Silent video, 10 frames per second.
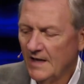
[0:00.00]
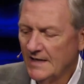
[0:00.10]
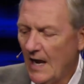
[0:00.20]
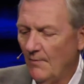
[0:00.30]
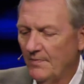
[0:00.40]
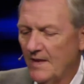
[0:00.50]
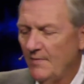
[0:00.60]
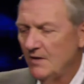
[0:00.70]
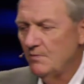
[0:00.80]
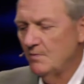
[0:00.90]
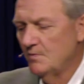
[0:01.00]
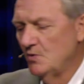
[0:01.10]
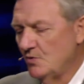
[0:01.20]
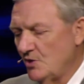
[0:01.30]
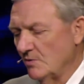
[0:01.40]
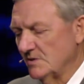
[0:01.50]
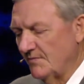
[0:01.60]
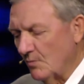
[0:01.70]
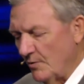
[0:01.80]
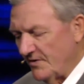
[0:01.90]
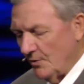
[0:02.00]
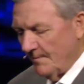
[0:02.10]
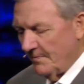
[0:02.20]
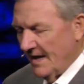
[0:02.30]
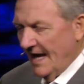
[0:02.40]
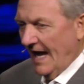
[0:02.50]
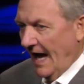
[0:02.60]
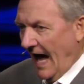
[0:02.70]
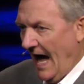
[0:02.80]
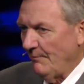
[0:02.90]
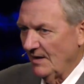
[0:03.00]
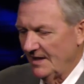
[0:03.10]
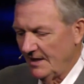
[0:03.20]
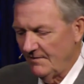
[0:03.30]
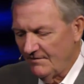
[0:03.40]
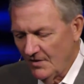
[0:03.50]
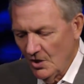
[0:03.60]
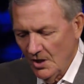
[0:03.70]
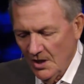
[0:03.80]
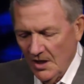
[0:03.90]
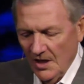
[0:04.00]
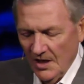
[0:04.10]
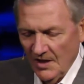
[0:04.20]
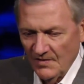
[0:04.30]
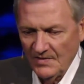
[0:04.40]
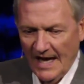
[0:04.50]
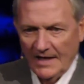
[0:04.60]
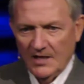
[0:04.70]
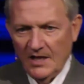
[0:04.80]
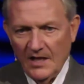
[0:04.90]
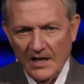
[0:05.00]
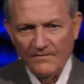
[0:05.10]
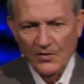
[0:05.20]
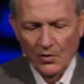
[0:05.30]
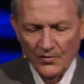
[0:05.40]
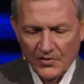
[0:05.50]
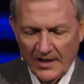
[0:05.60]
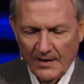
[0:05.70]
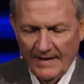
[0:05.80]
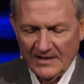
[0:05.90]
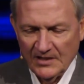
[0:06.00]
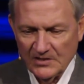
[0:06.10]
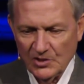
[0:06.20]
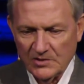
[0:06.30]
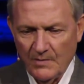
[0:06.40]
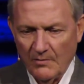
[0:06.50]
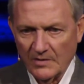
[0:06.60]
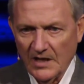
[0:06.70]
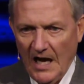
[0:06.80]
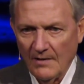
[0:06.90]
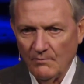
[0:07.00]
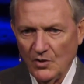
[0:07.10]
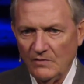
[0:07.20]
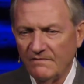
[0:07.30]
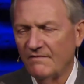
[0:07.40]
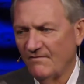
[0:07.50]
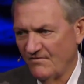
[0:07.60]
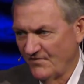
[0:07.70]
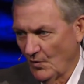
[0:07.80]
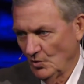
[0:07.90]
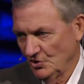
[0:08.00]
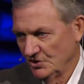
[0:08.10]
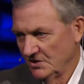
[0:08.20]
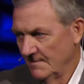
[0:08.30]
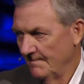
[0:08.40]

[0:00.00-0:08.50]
Now, let me share something with you. I believe that if you'll think about this just a moment, God moved first.